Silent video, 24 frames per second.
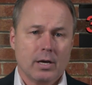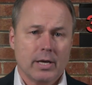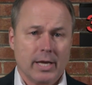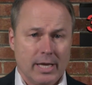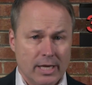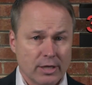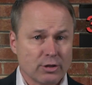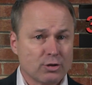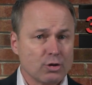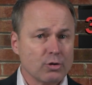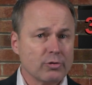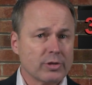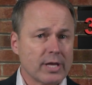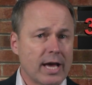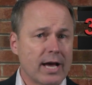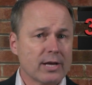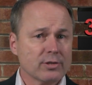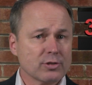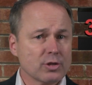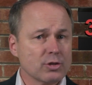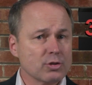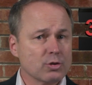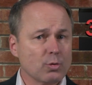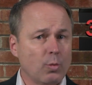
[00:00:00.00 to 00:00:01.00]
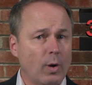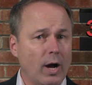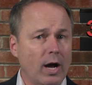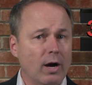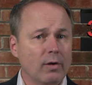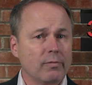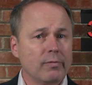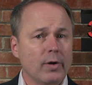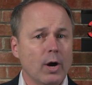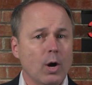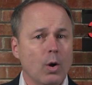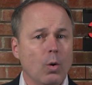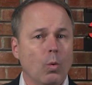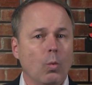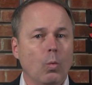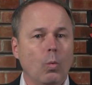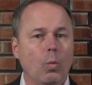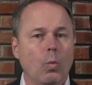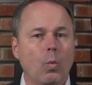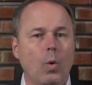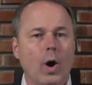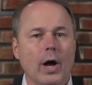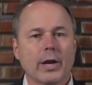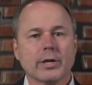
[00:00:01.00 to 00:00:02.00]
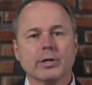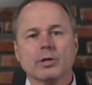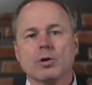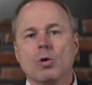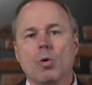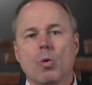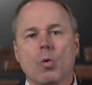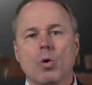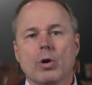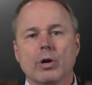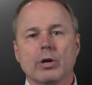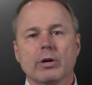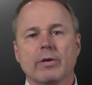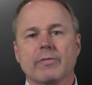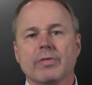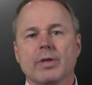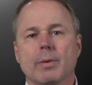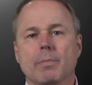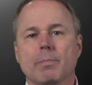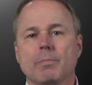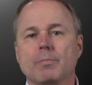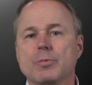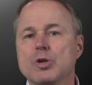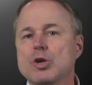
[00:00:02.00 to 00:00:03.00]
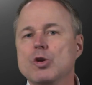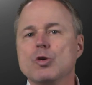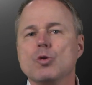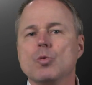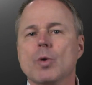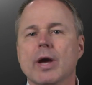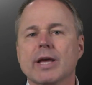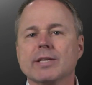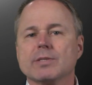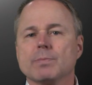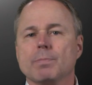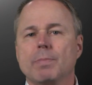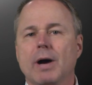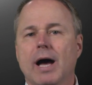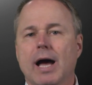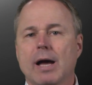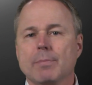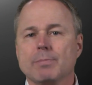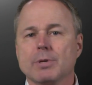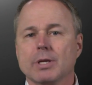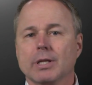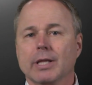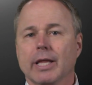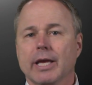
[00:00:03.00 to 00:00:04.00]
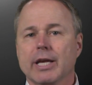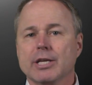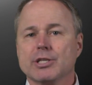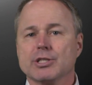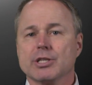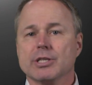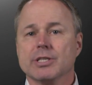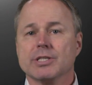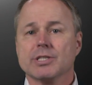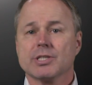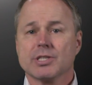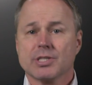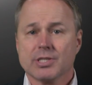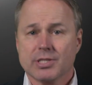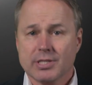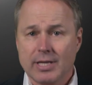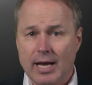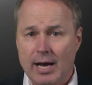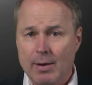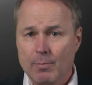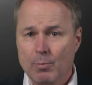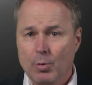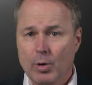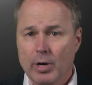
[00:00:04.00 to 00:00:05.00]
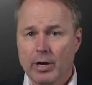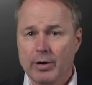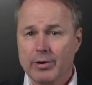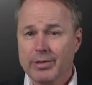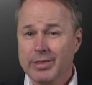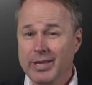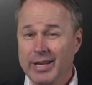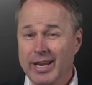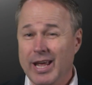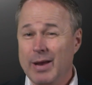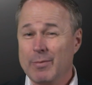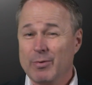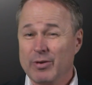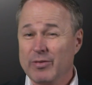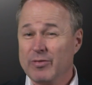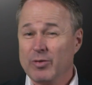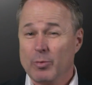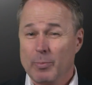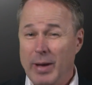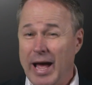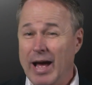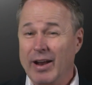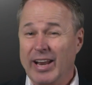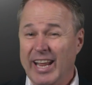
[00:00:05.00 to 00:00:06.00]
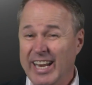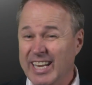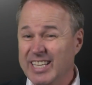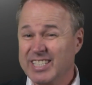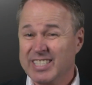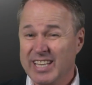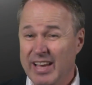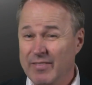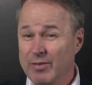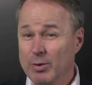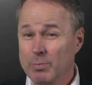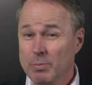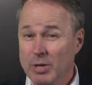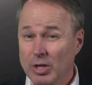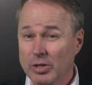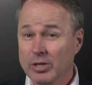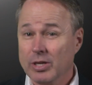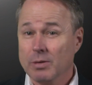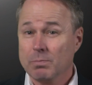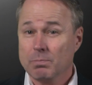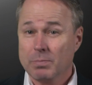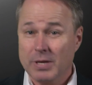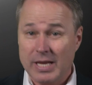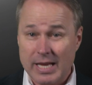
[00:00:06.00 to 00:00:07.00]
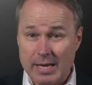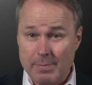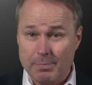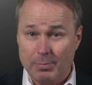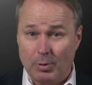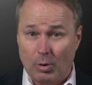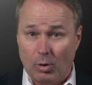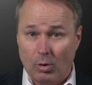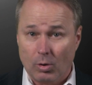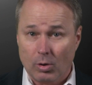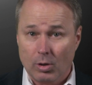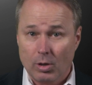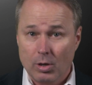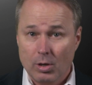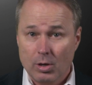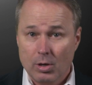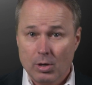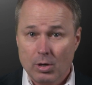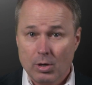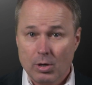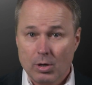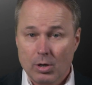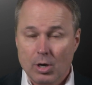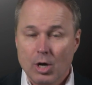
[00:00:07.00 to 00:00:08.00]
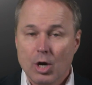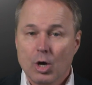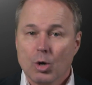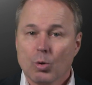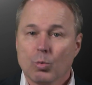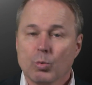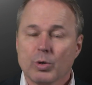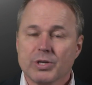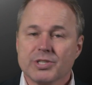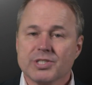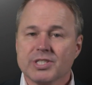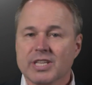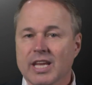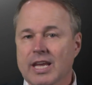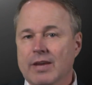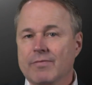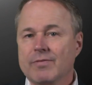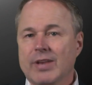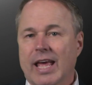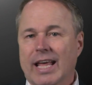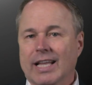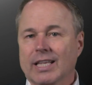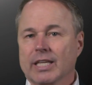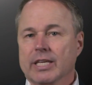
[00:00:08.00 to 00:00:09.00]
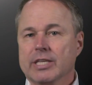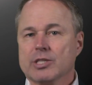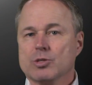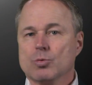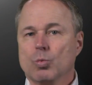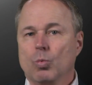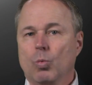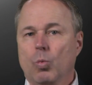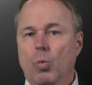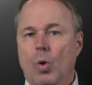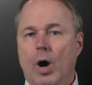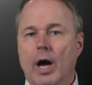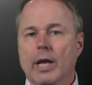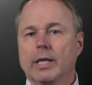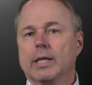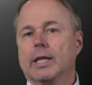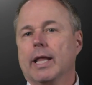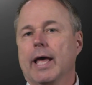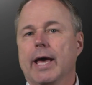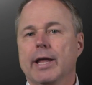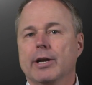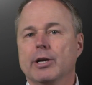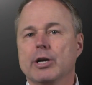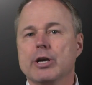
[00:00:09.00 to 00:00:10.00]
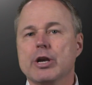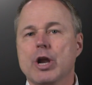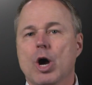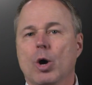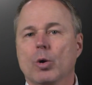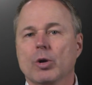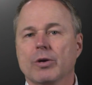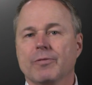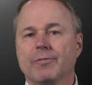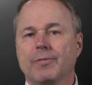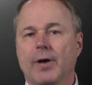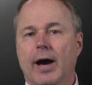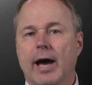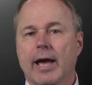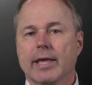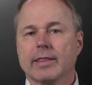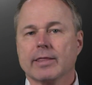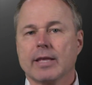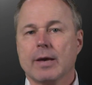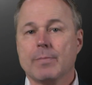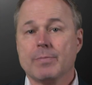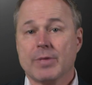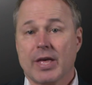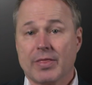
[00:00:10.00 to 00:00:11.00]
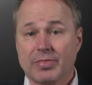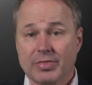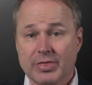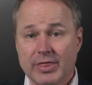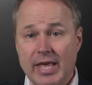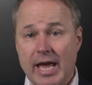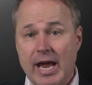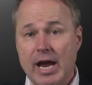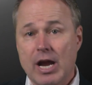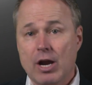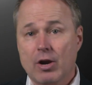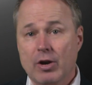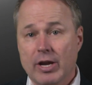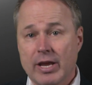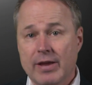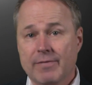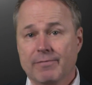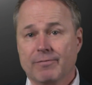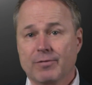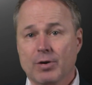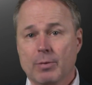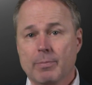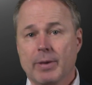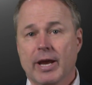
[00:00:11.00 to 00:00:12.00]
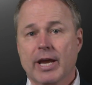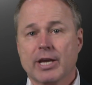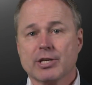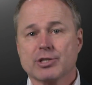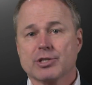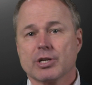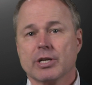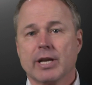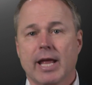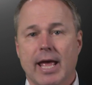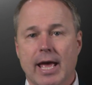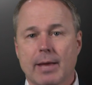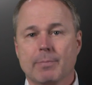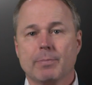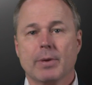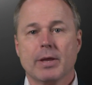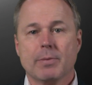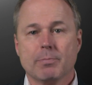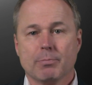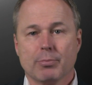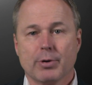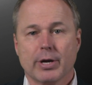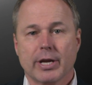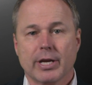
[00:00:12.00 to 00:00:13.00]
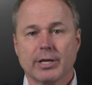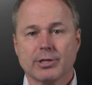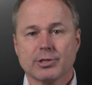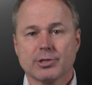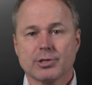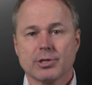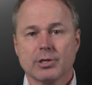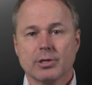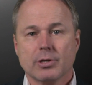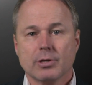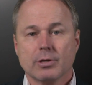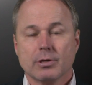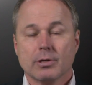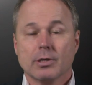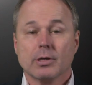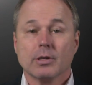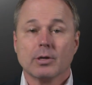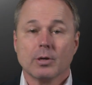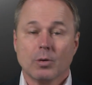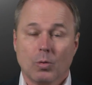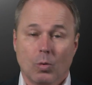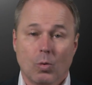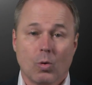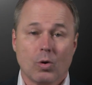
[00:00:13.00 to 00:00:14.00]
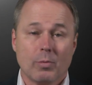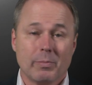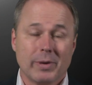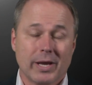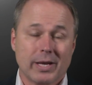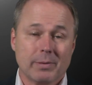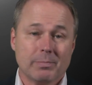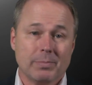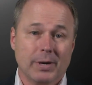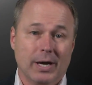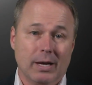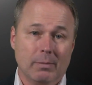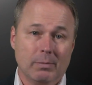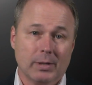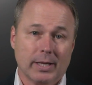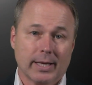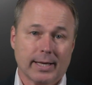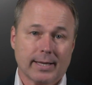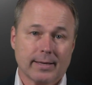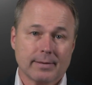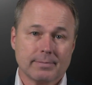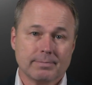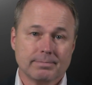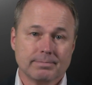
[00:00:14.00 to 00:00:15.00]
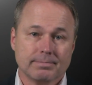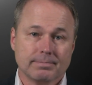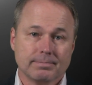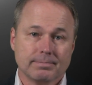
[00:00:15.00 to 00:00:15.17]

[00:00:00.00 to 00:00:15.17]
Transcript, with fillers: In 2012, 1/4 of the U.S. population, somewhere in the neighborhood of about 87 million people, received at least one letter notifying them that their information had been breached or made public.